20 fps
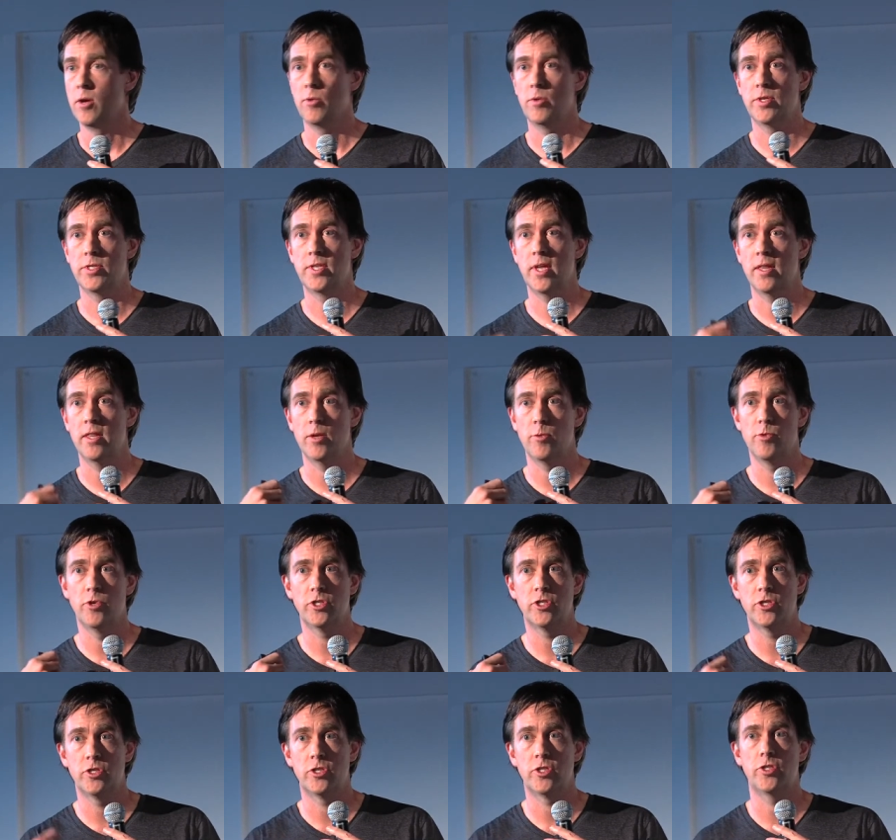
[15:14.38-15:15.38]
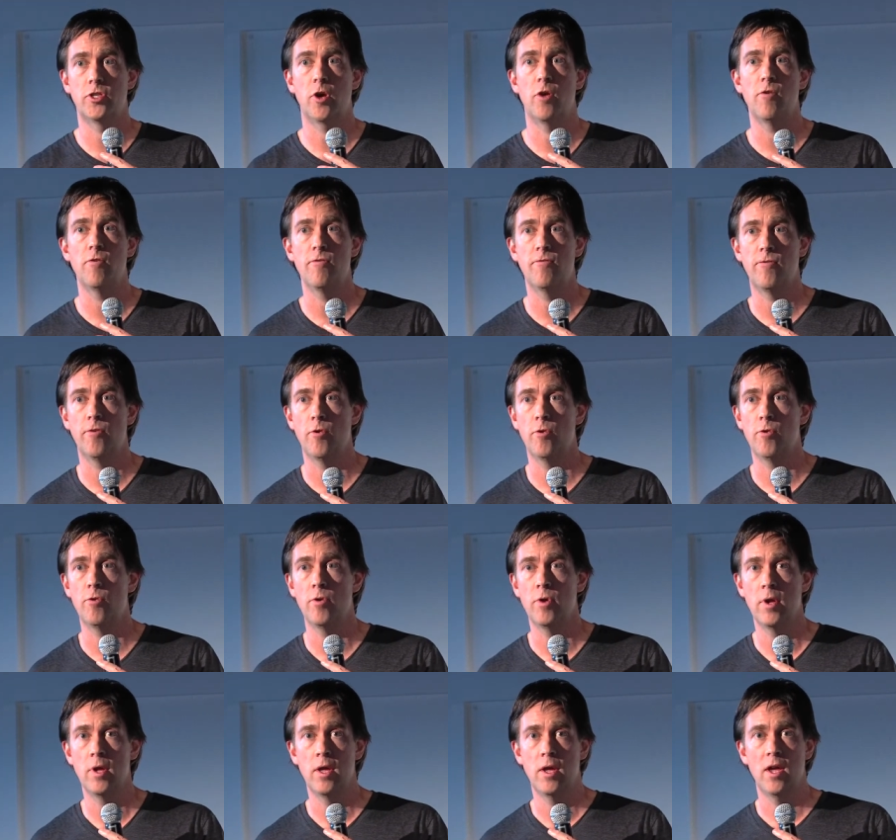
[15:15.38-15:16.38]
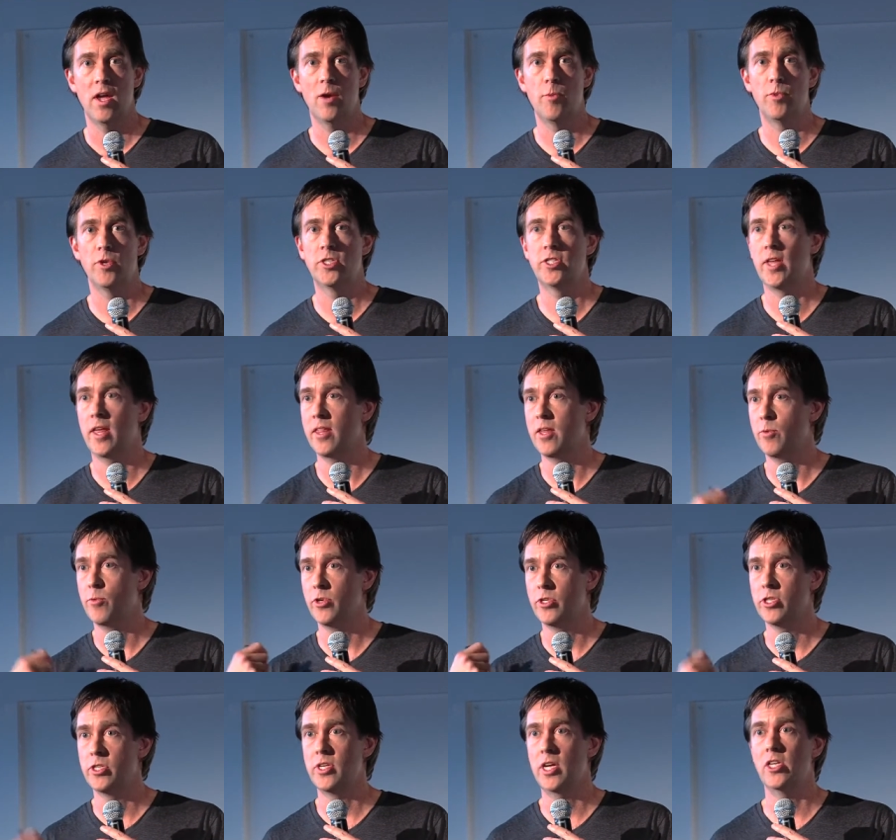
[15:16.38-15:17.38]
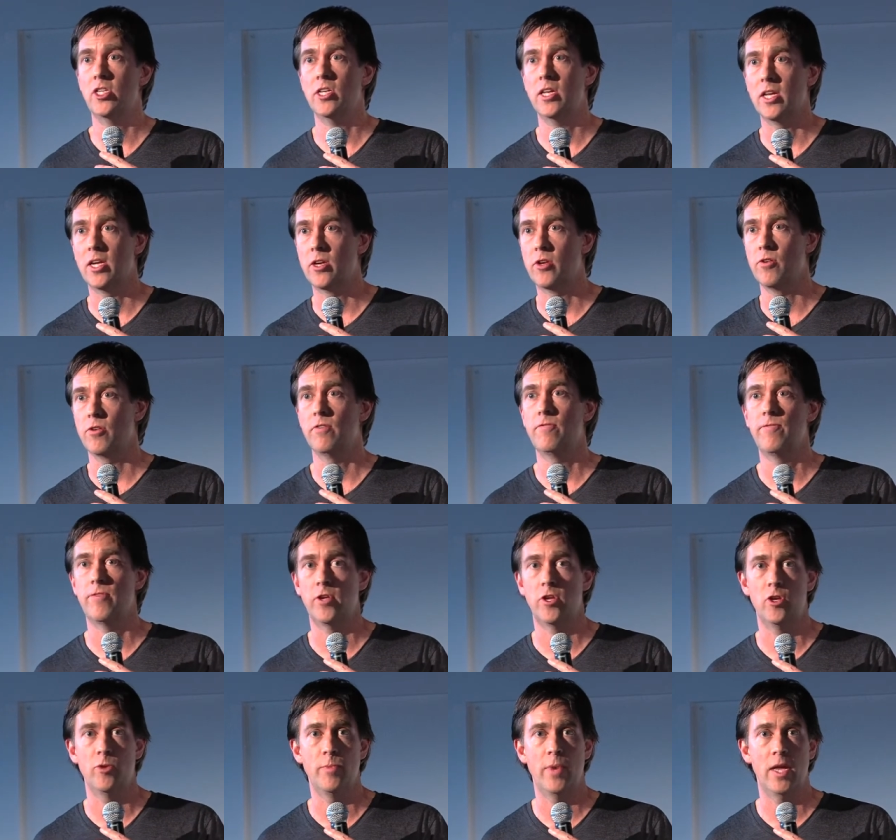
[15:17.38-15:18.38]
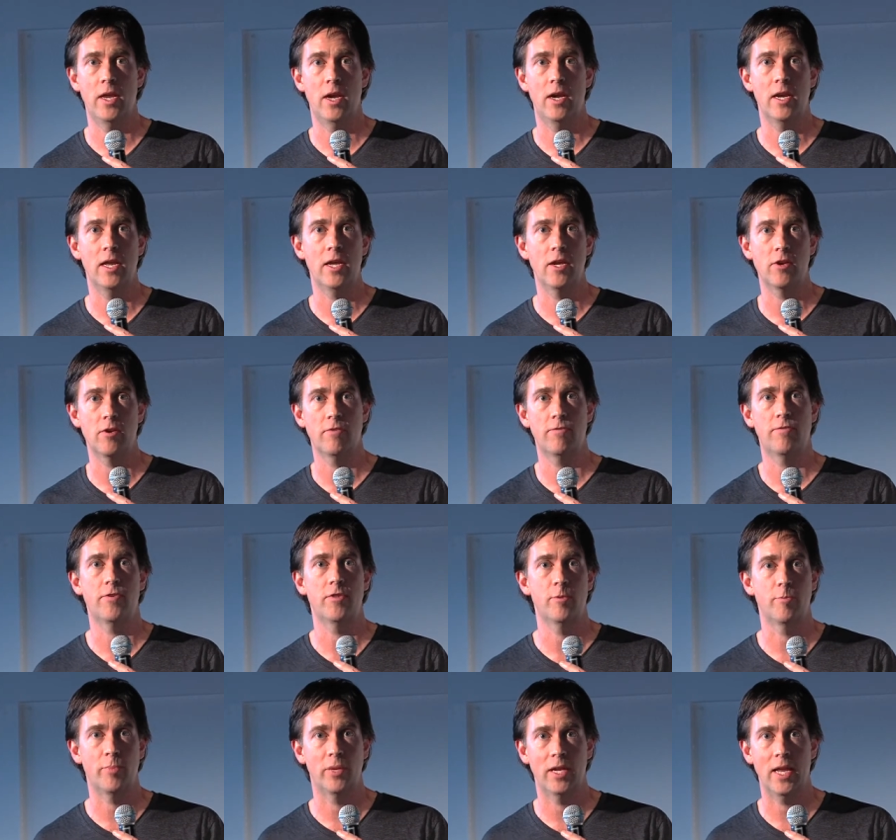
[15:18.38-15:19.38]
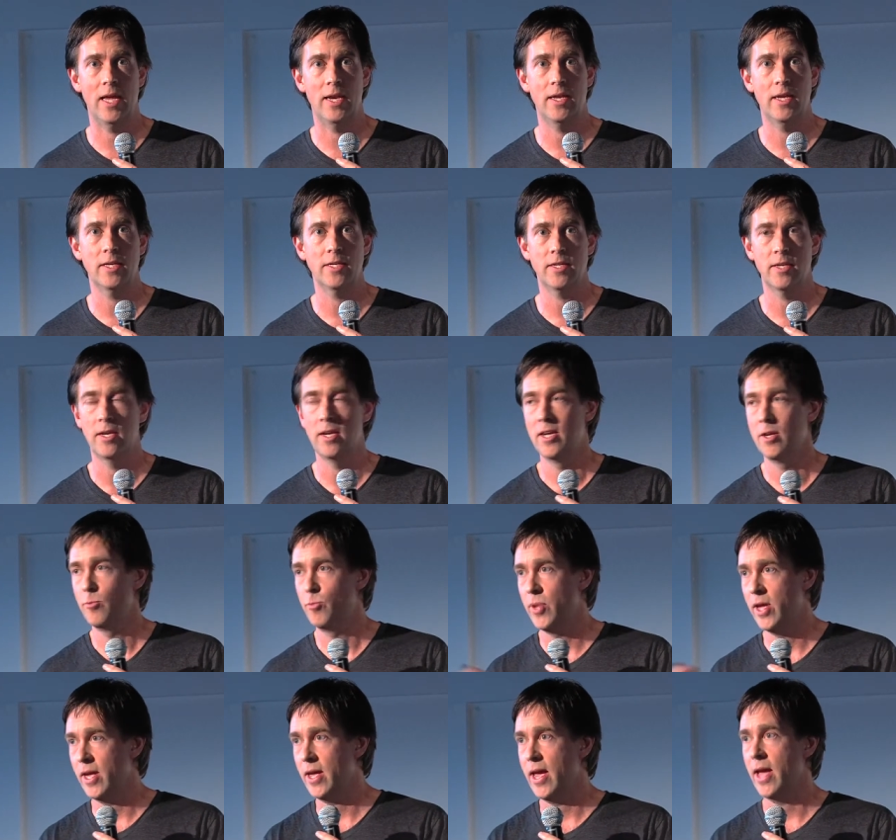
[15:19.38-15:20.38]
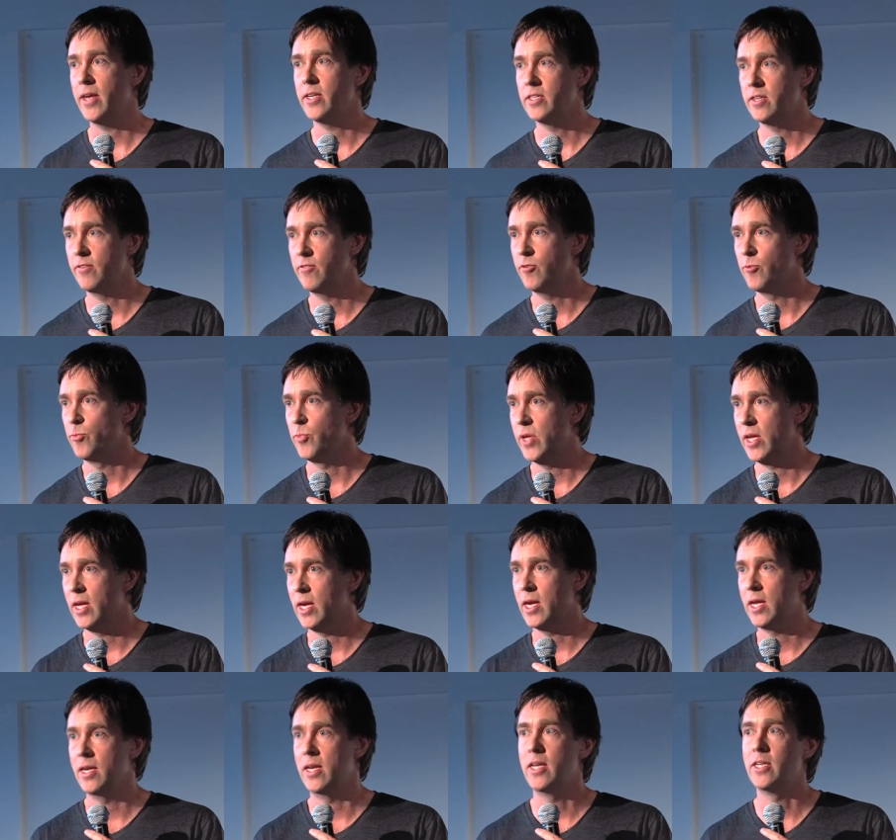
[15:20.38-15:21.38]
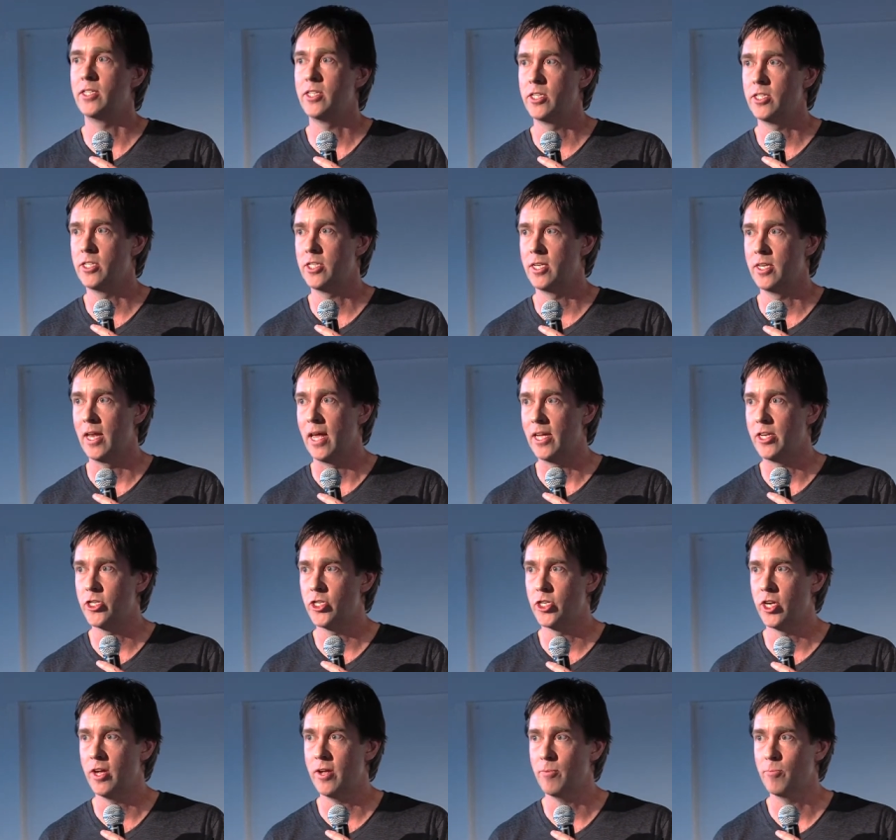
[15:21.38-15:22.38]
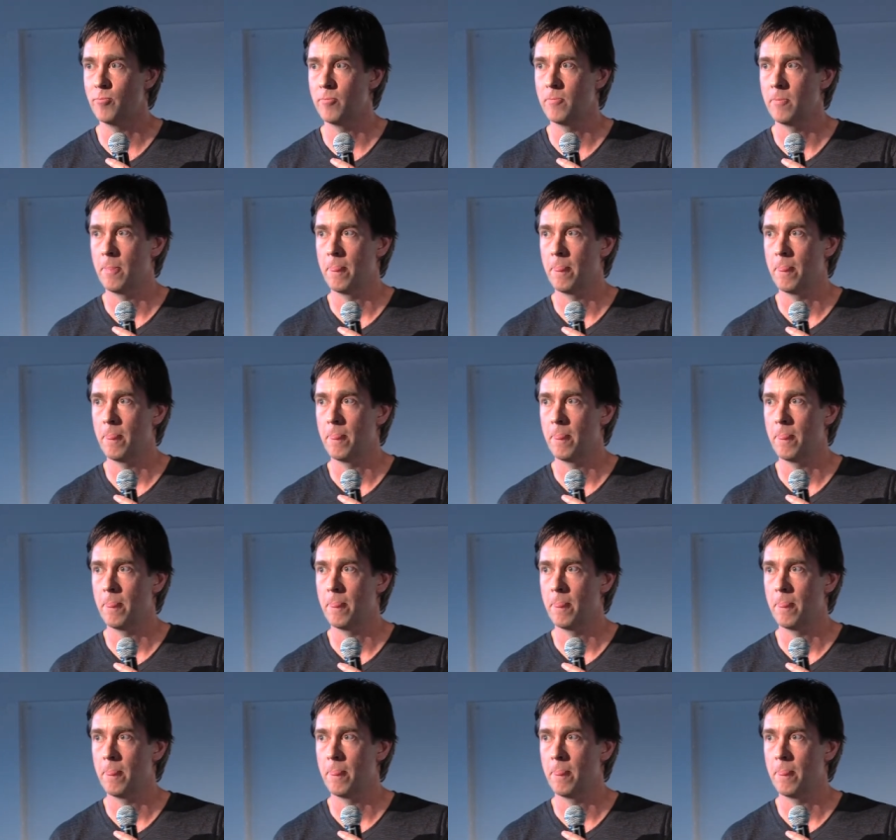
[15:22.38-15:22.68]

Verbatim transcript: with something which is soulful, and with something which is actually good for humanity and good for the planet, being active and being connected to nature.